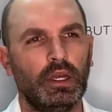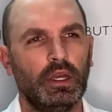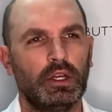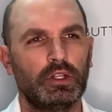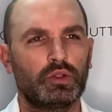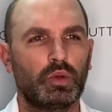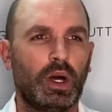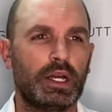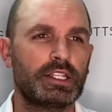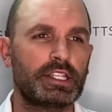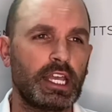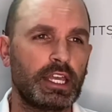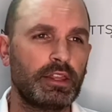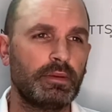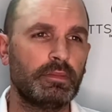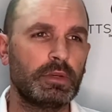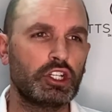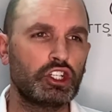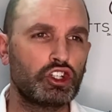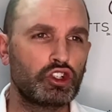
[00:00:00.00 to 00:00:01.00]
So I'd say the
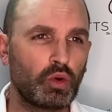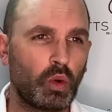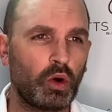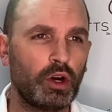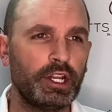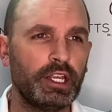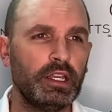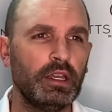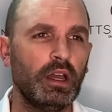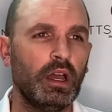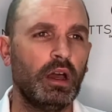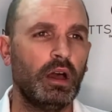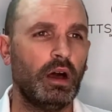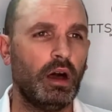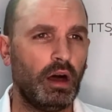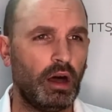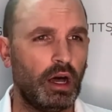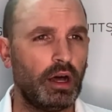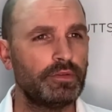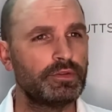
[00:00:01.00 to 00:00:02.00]
majority
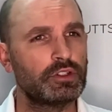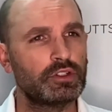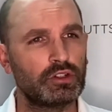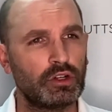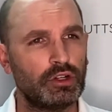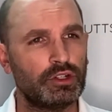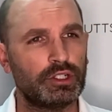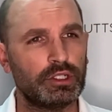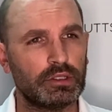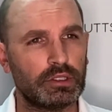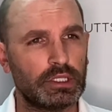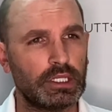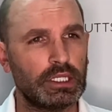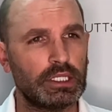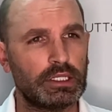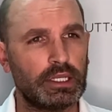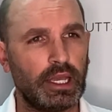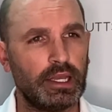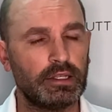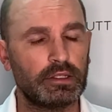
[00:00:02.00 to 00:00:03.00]
of surgeons these
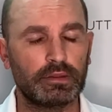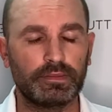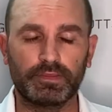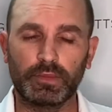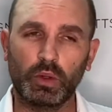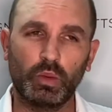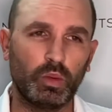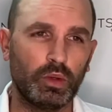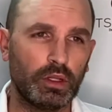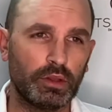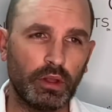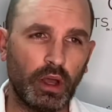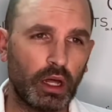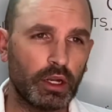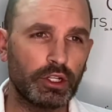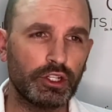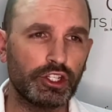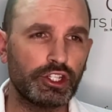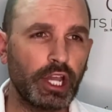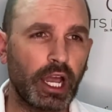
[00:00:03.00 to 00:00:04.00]
days will not
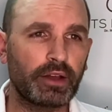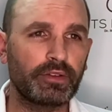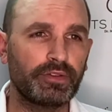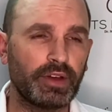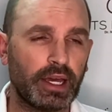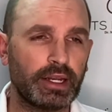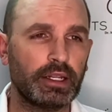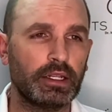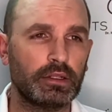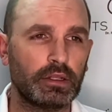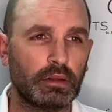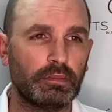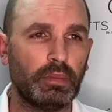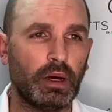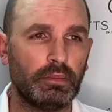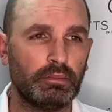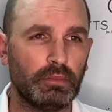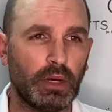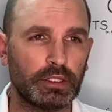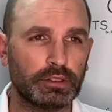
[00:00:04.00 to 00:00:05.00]
inject fat into the
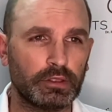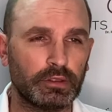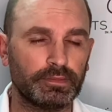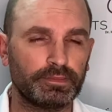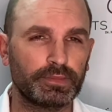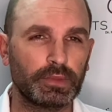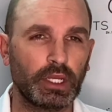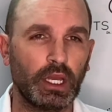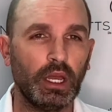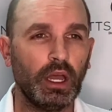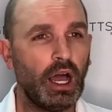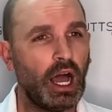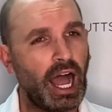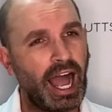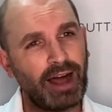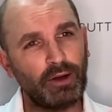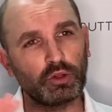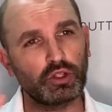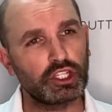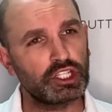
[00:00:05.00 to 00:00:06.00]
butt muscle.
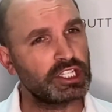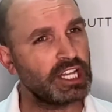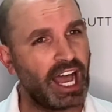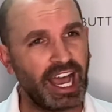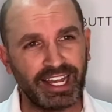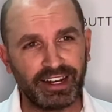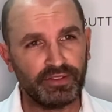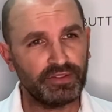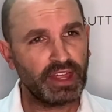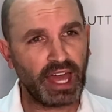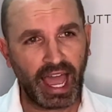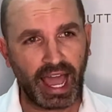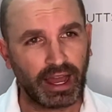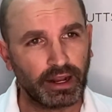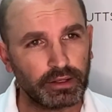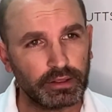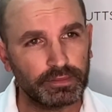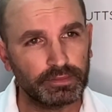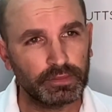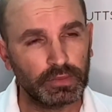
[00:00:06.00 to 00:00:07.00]
Outside of that,
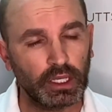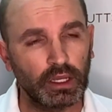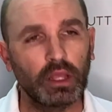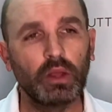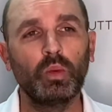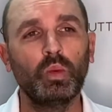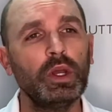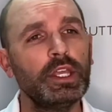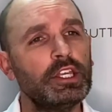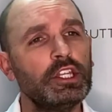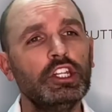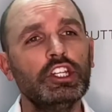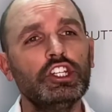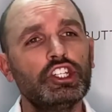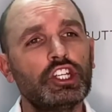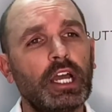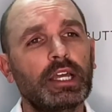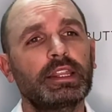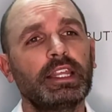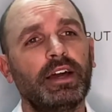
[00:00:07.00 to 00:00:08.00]
we can
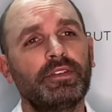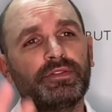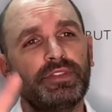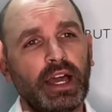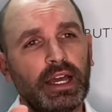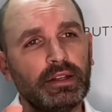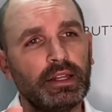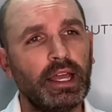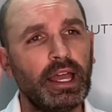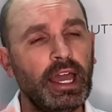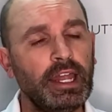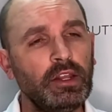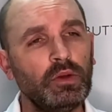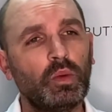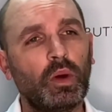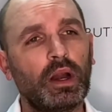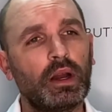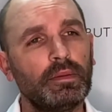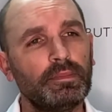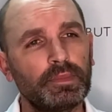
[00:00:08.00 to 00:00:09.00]
inject that fat
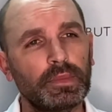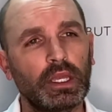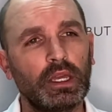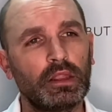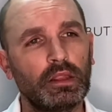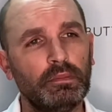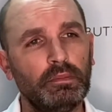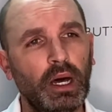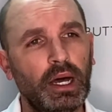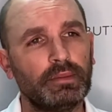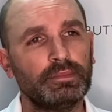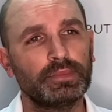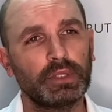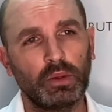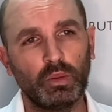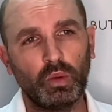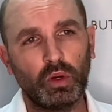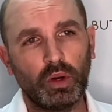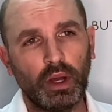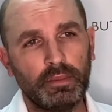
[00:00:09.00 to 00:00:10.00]
anywhere in the butt. And
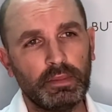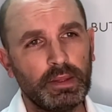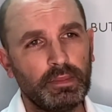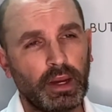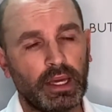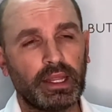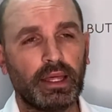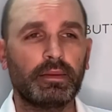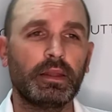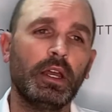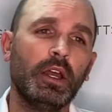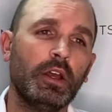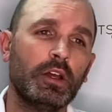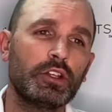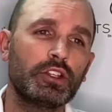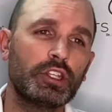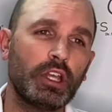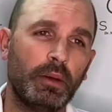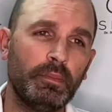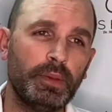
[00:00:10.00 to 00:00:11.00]
what do I mean by that?
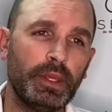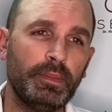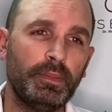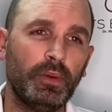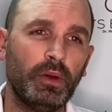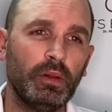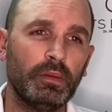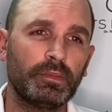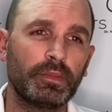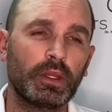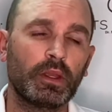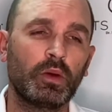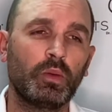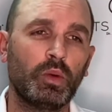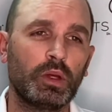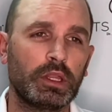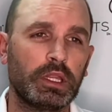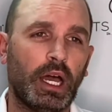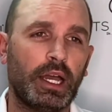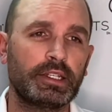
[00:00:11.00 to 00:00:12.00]
Some people
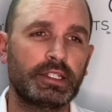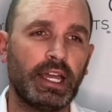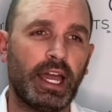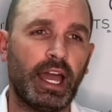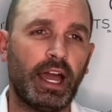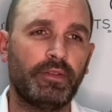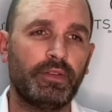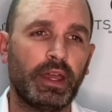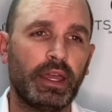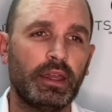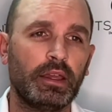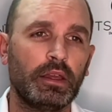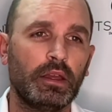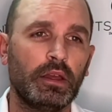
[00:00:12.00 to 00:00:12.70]
would like to have a